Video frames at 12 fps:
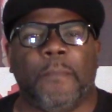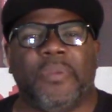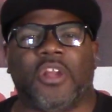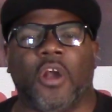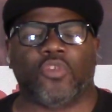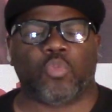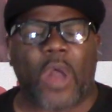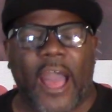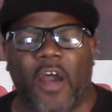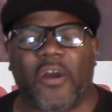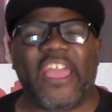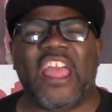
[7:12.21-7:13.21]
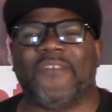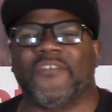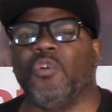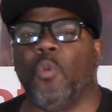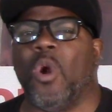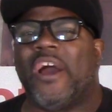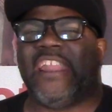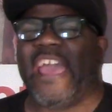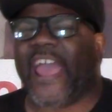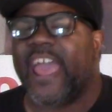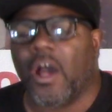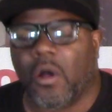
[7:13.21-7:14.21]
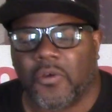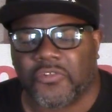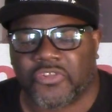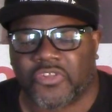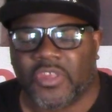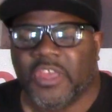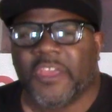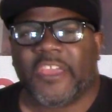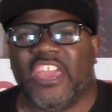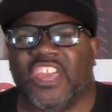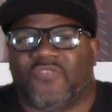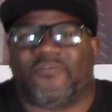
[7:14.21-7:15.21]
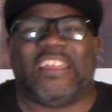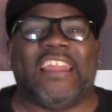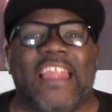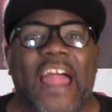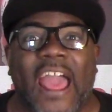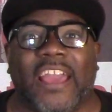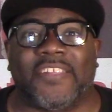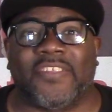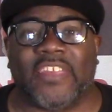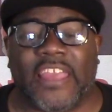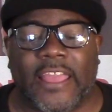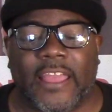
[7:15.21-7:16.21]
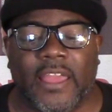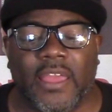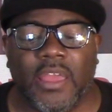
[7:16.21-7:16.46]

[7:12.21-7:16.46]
Because while everyone else is relaxing,